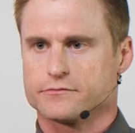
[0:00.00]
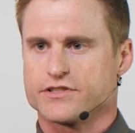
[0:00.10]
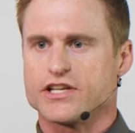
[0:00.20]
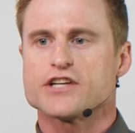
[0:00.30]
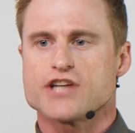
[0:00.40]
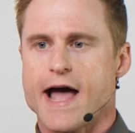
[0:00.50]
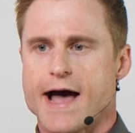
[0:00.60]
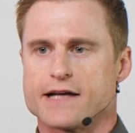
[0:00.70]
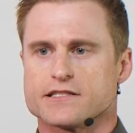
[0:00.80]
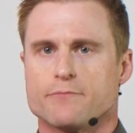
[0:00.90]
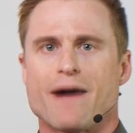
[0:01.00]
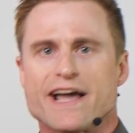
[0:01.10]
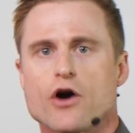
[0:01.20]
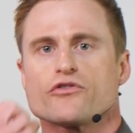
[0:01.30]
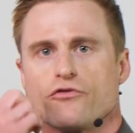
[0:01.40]
such as
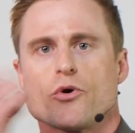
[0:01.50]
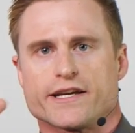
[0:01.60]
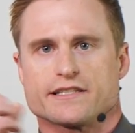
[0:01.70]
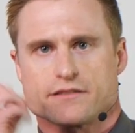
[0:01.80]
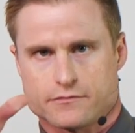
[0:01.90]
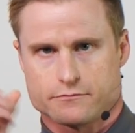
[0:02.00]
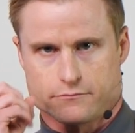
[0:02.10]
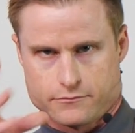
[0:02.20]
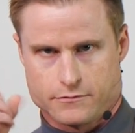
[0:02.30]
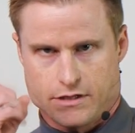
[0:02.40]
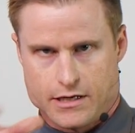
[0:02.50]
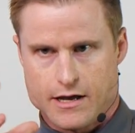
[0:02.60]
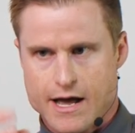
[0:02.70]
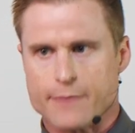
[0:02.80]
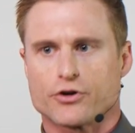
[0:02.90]
my own voice,
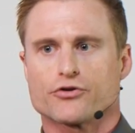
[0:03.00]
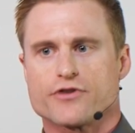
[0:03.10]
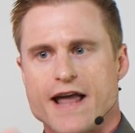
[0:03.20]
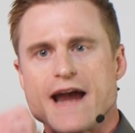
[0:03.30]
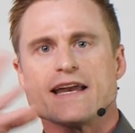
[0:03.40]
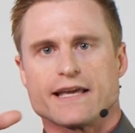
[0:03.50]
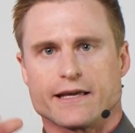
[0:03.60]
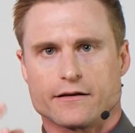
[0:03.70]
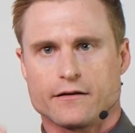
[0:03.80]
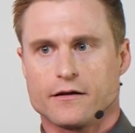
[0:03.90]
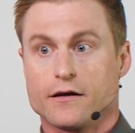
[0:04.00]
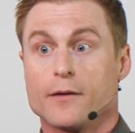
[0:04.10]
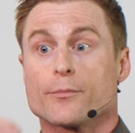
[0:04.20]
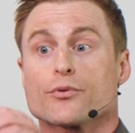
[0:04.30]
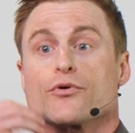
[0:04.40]
I'm creating
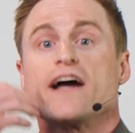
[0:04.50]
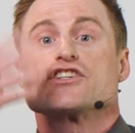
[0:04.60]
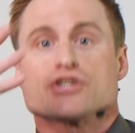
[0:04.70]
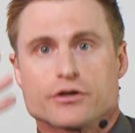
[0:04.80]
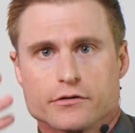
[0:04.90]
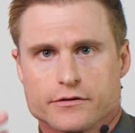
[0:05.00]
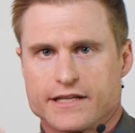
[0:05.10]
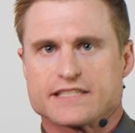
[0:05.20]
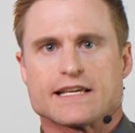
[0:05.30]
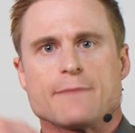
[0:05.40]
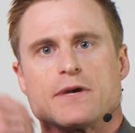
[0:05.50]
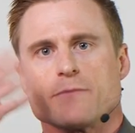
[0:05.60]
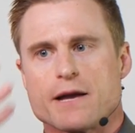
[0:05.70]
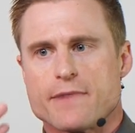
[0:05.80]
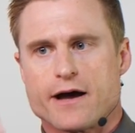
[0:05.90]
pressure escaping
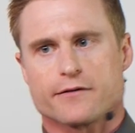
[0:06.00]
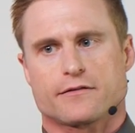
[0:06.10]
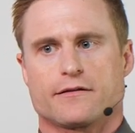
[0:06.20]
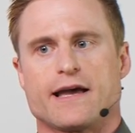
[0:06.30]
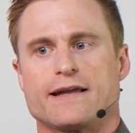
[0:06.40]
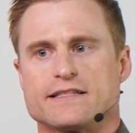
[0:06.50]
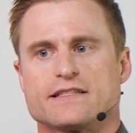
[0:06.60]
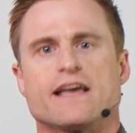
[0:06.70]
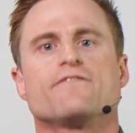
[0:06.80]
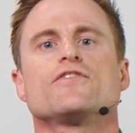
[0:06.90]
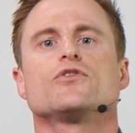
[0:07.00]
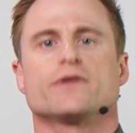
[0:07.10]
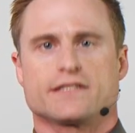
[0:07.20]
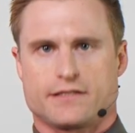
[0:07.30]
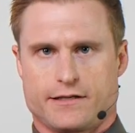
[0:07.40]
my mouth and it's
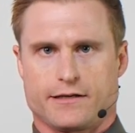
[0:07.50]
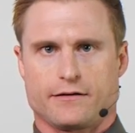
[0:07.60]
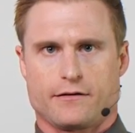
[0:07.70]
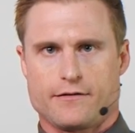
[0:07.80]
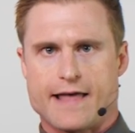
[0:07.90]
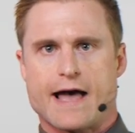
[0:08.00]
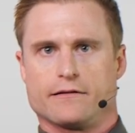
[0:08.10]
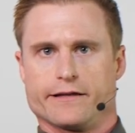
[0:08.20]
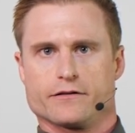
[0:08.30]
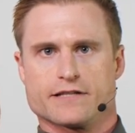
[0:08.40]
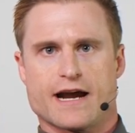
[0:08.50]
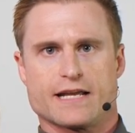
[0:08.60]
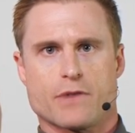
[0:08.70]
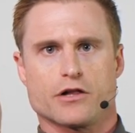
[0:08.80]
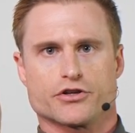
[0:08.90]
influencing that little
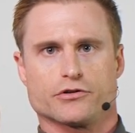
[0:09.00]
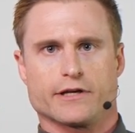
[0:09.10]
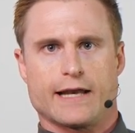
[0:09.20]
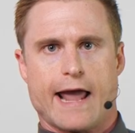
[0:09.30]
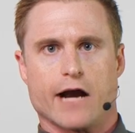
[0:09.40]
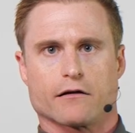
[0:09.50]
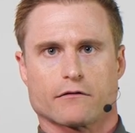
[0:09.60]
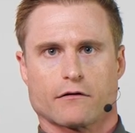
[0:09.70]
tiny molecule in air.